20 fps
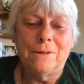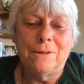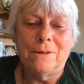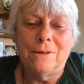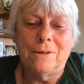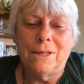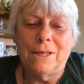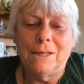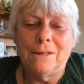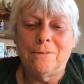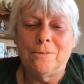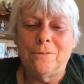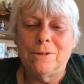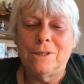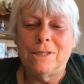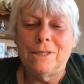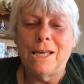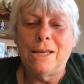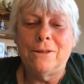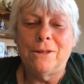they
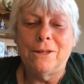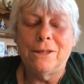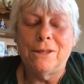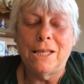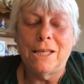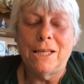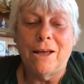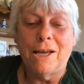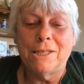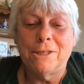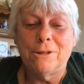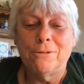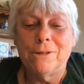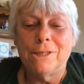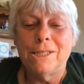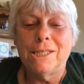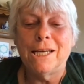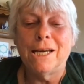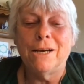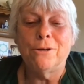say that they like to
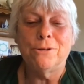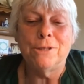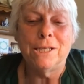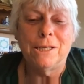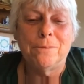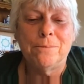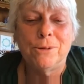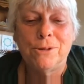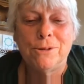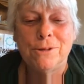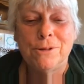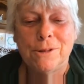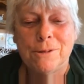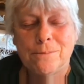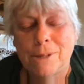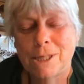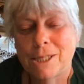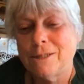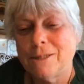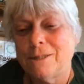endow temples
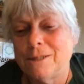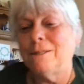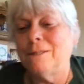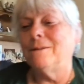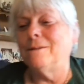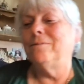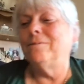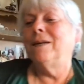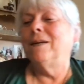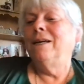because they